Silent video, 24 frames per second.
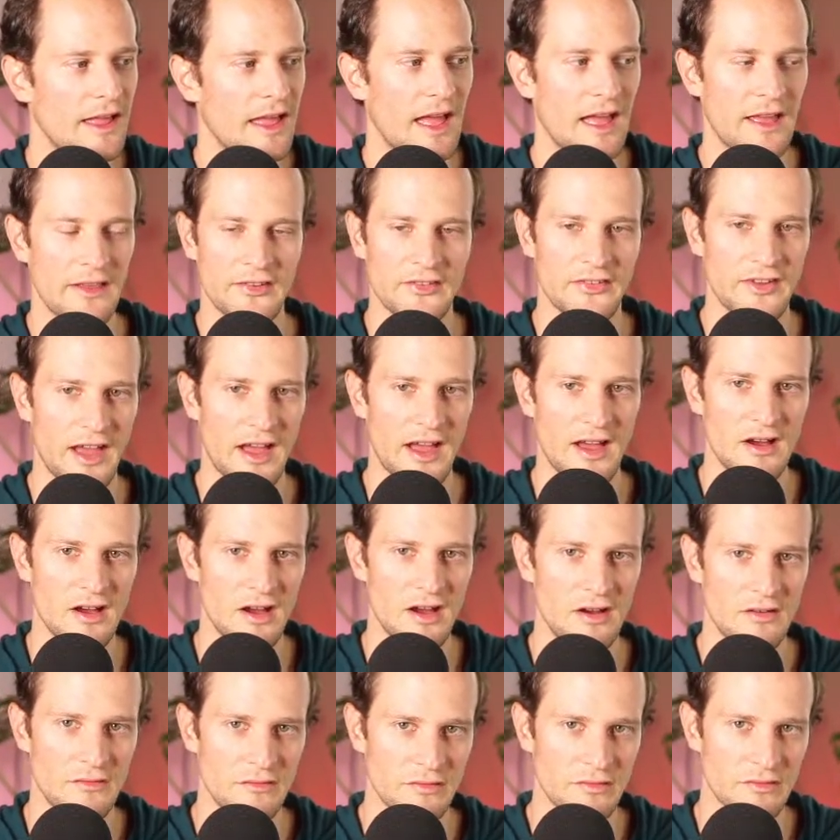a set
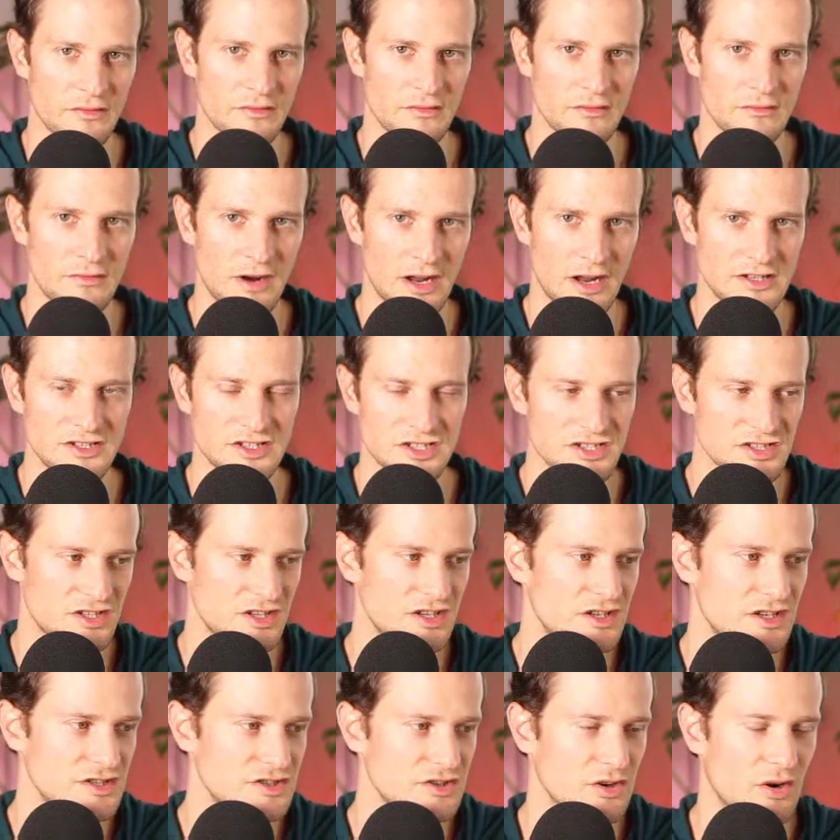of
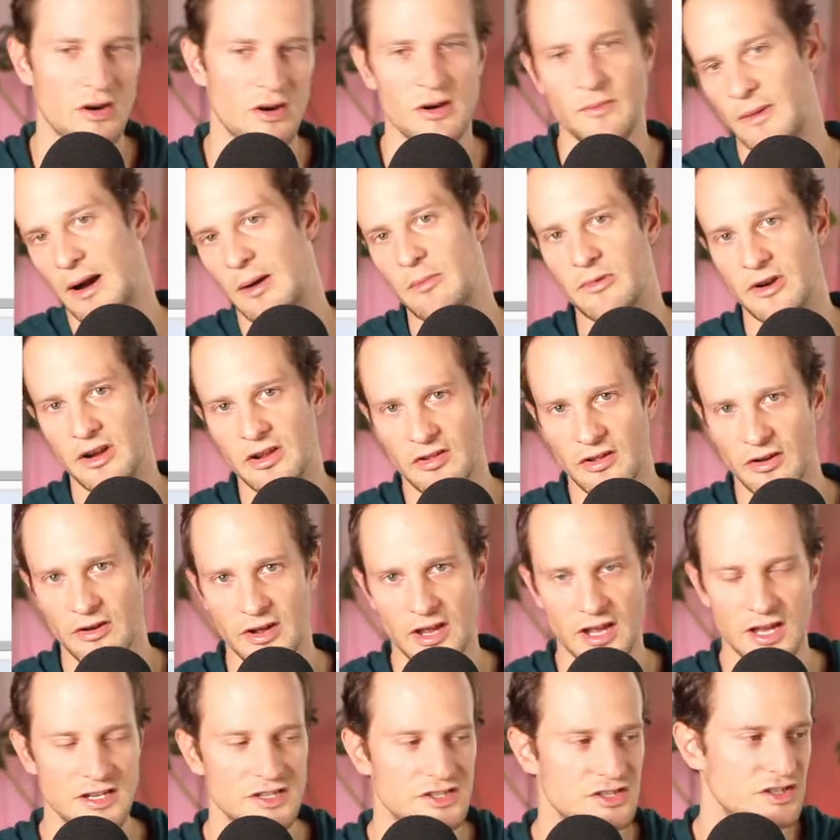registers or memory
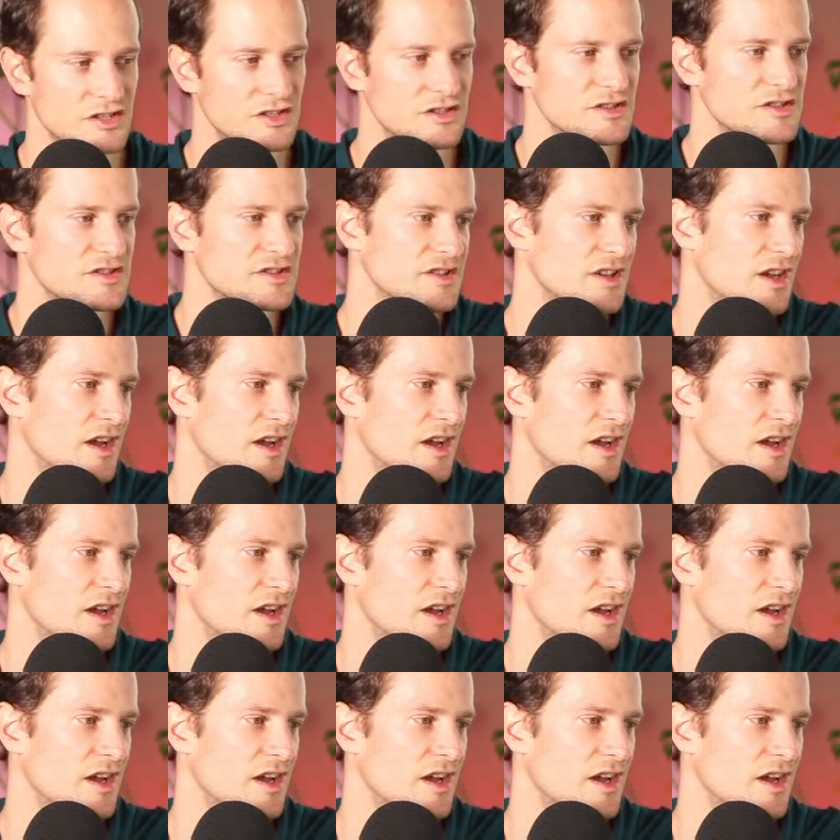locations.